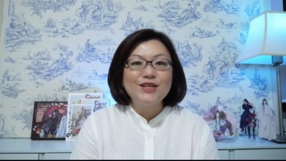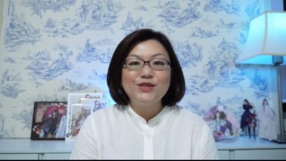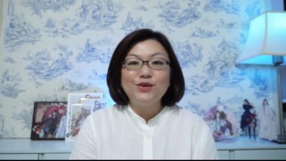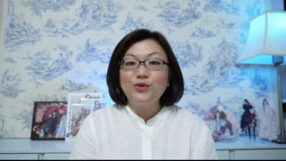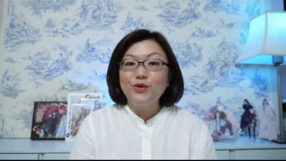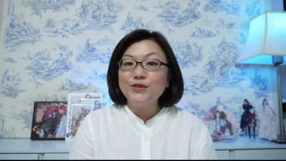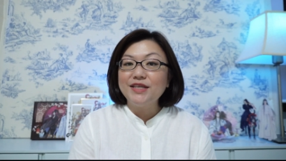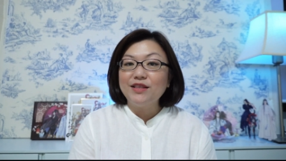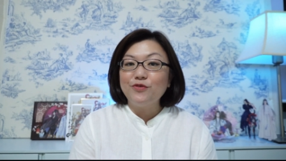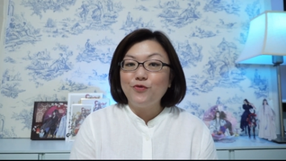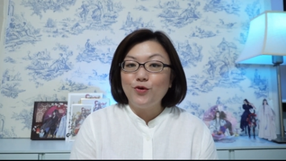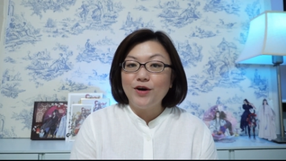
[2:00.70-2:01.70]
So those are
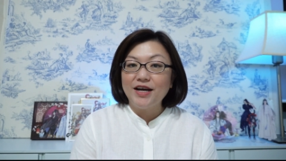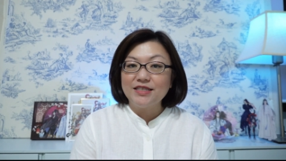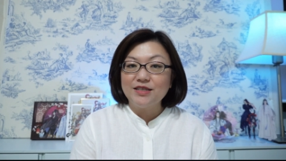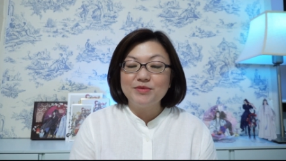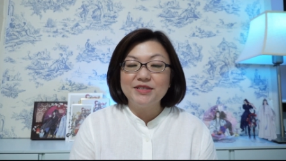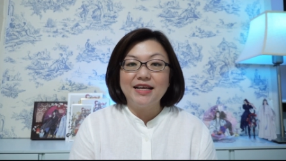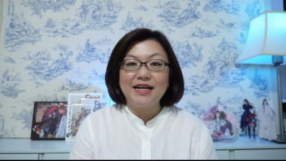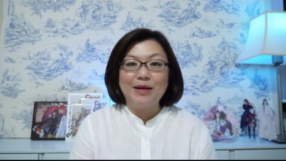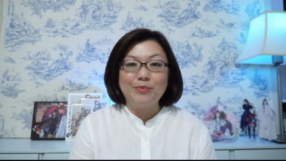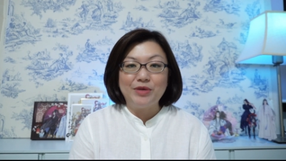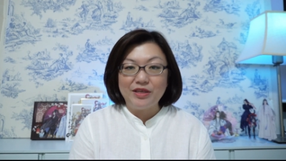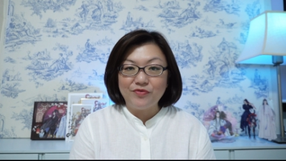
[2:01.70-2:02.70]
the four items that
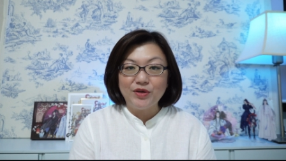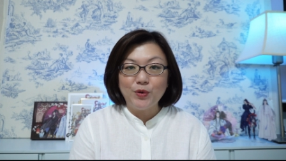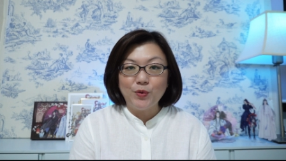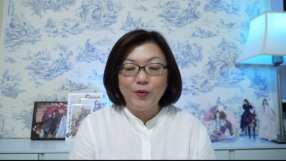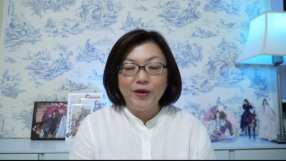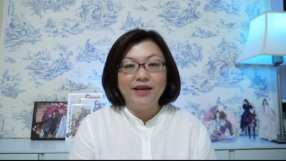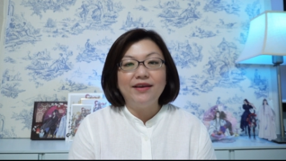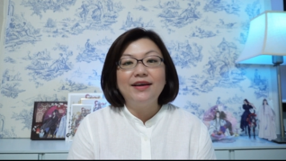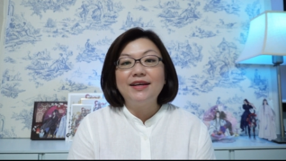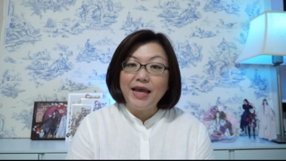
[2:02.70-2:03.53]
I'm giving away.